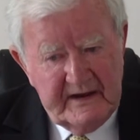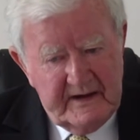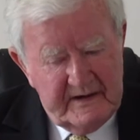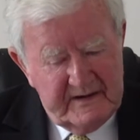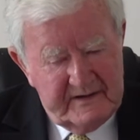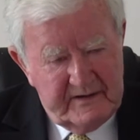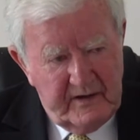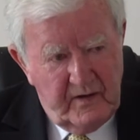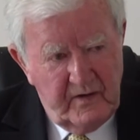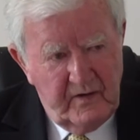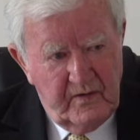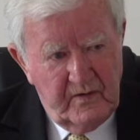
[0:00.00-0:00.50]

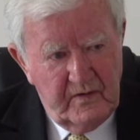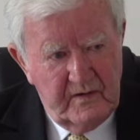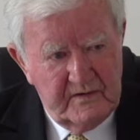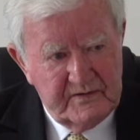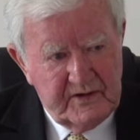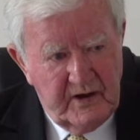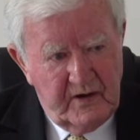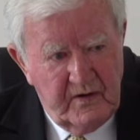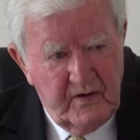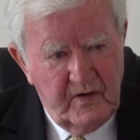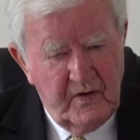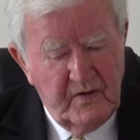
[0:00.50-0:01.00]

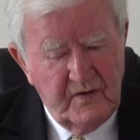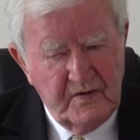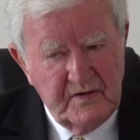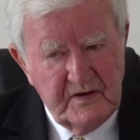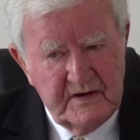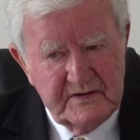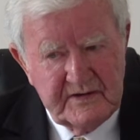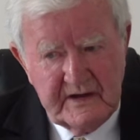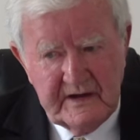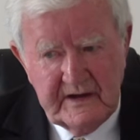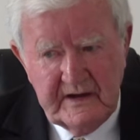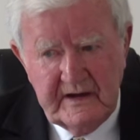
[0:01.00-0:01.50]

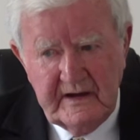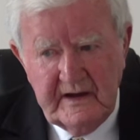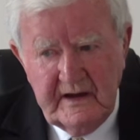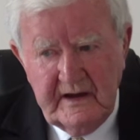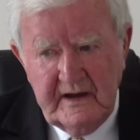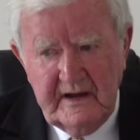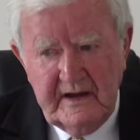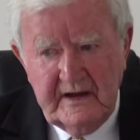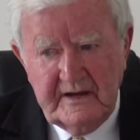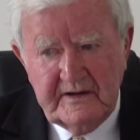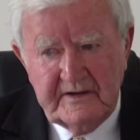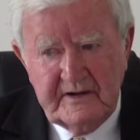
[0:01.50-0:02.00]

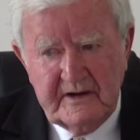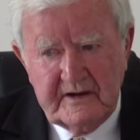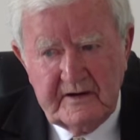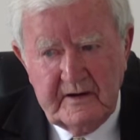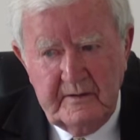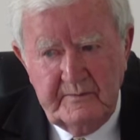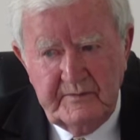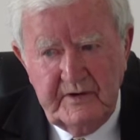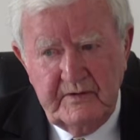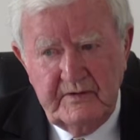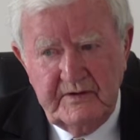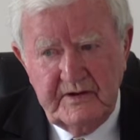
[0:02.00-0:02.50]
the
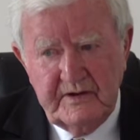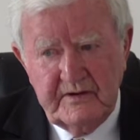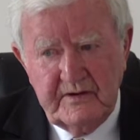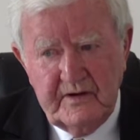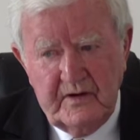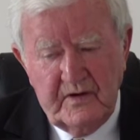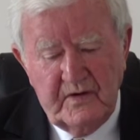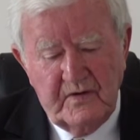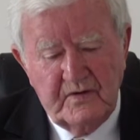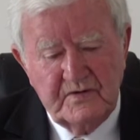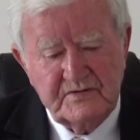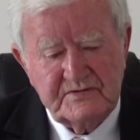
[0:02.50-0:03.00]
communion
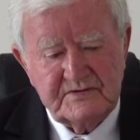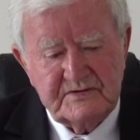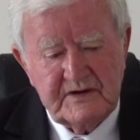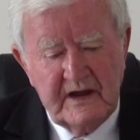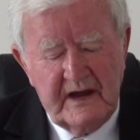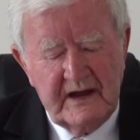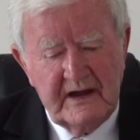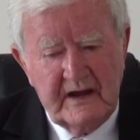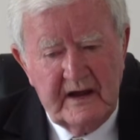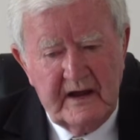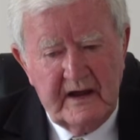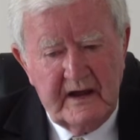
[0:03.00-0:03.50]
host
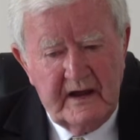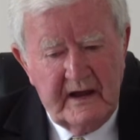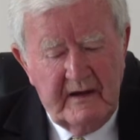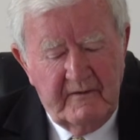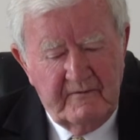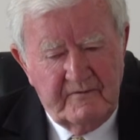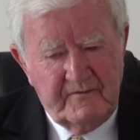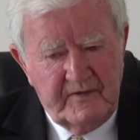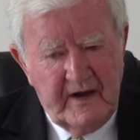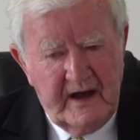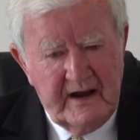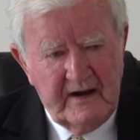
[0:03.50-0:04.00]

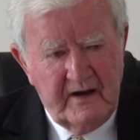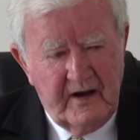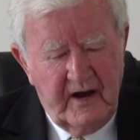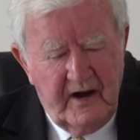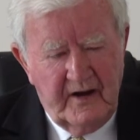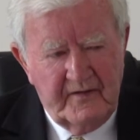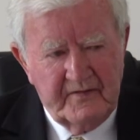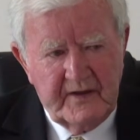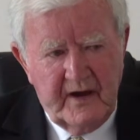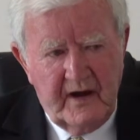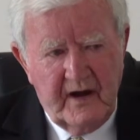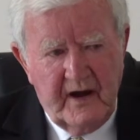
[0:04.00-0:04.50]
fell
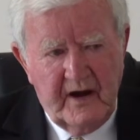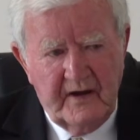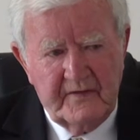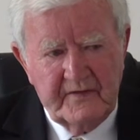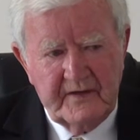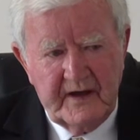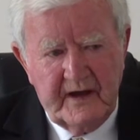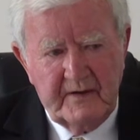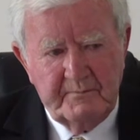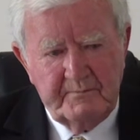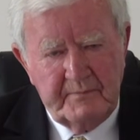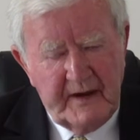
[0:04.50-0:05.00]
on
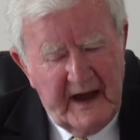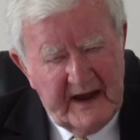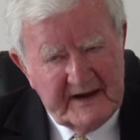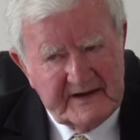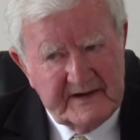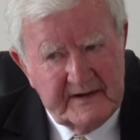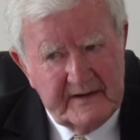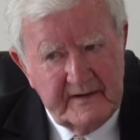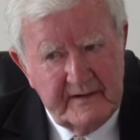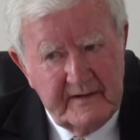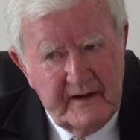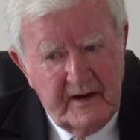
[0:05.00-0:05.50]
the
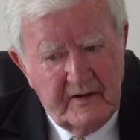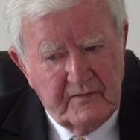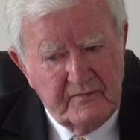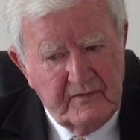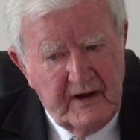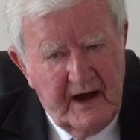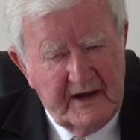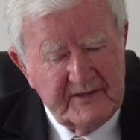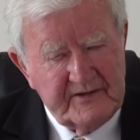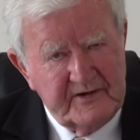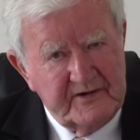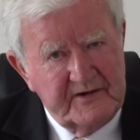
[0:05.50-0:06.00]
paten
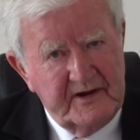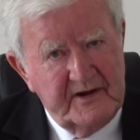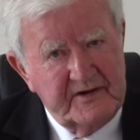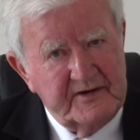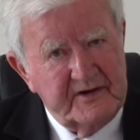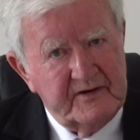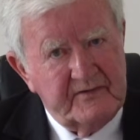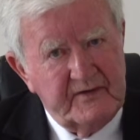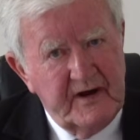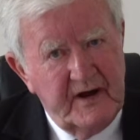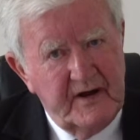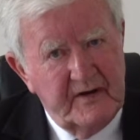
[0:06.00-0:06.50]
rather than
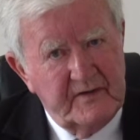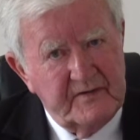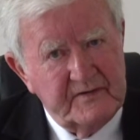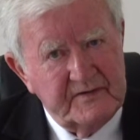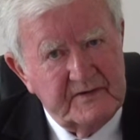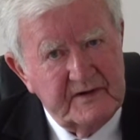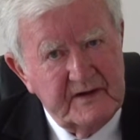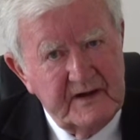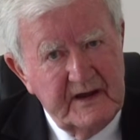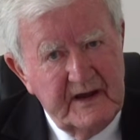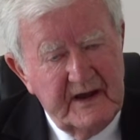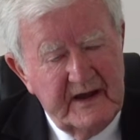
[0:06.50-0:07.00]
the
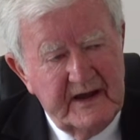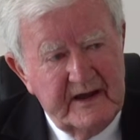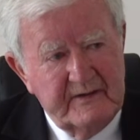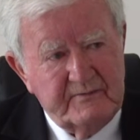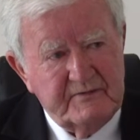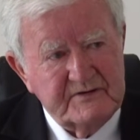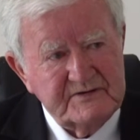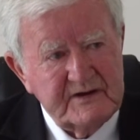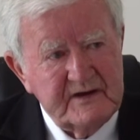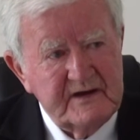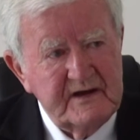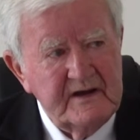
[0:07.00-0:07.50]
ground. It
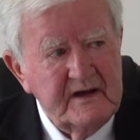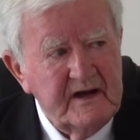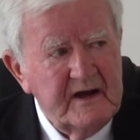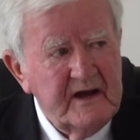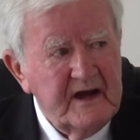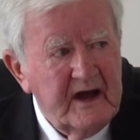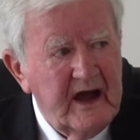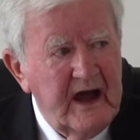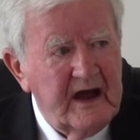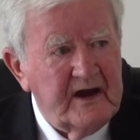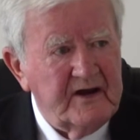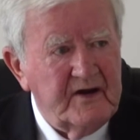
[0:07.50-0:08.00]
was
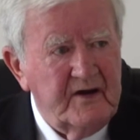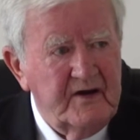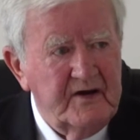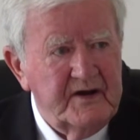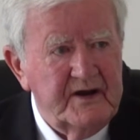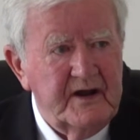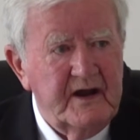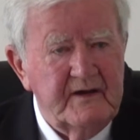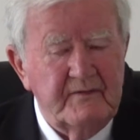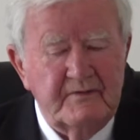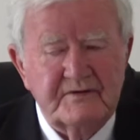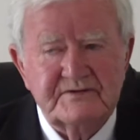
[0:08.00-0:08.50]

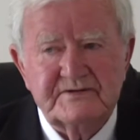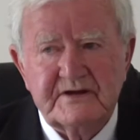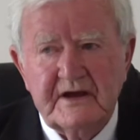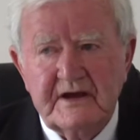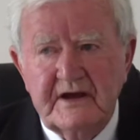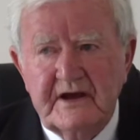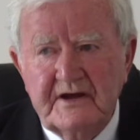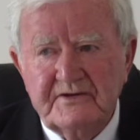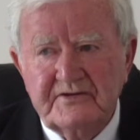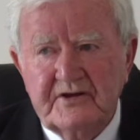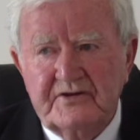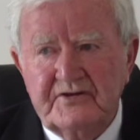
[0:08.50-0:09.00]
it was
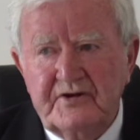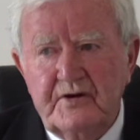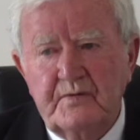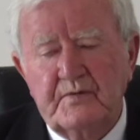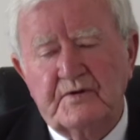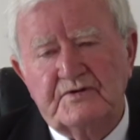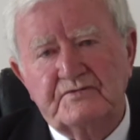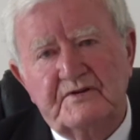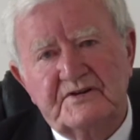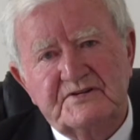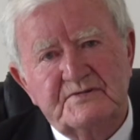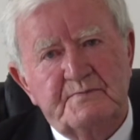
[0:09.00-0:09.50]
to do
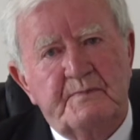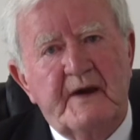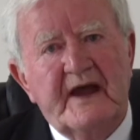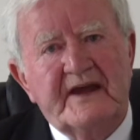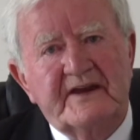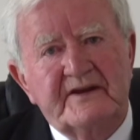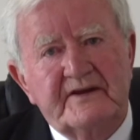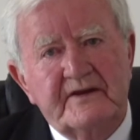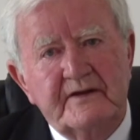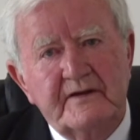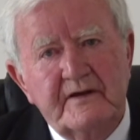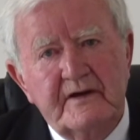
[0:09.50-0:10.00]
with
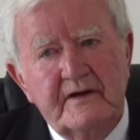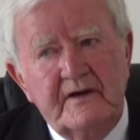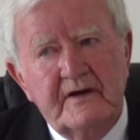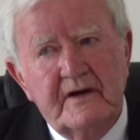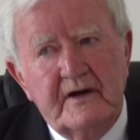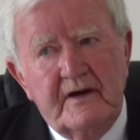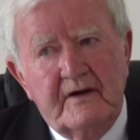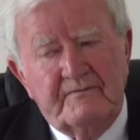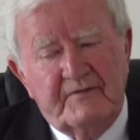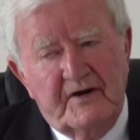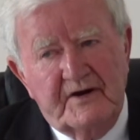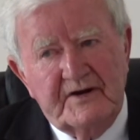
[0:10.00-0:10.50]
respect
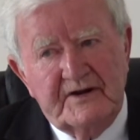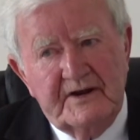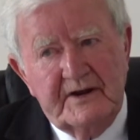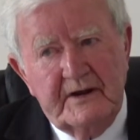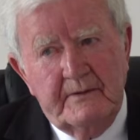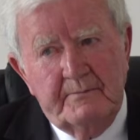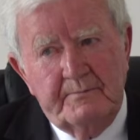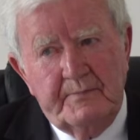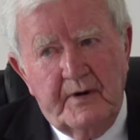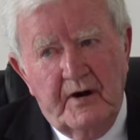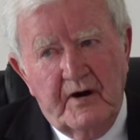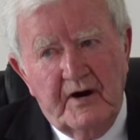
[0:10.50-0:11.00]
for the
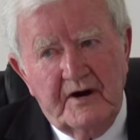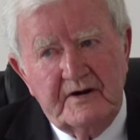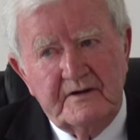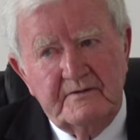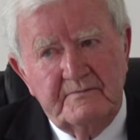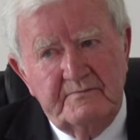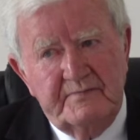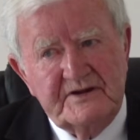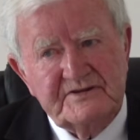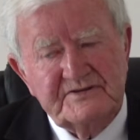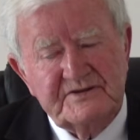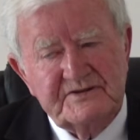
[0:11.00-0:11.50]

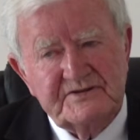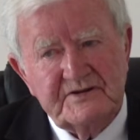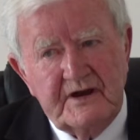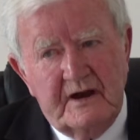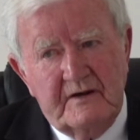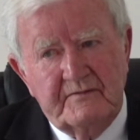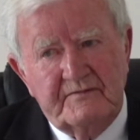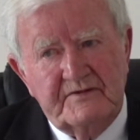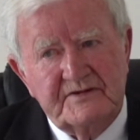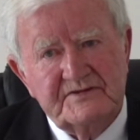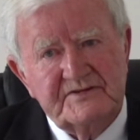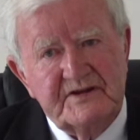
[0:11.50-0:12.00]
important business
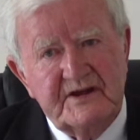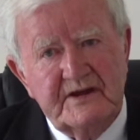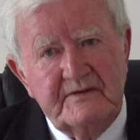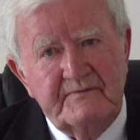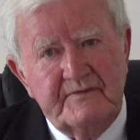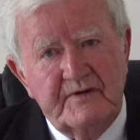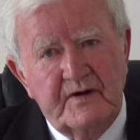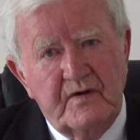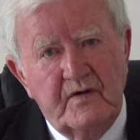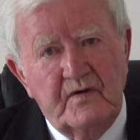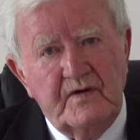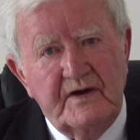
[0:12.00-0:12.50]
of
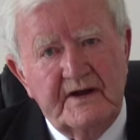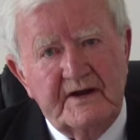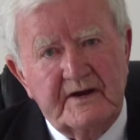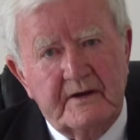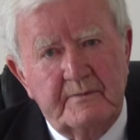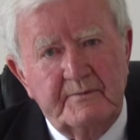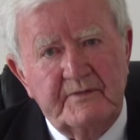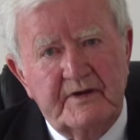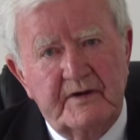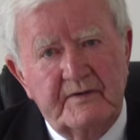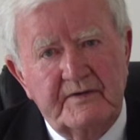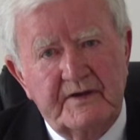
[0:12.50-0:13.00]
receiving Holy
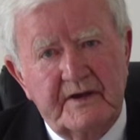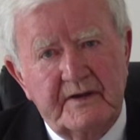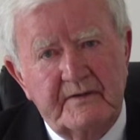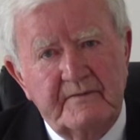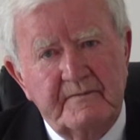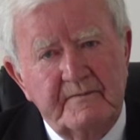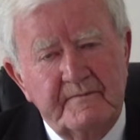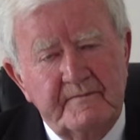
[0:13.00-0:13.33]
Communion.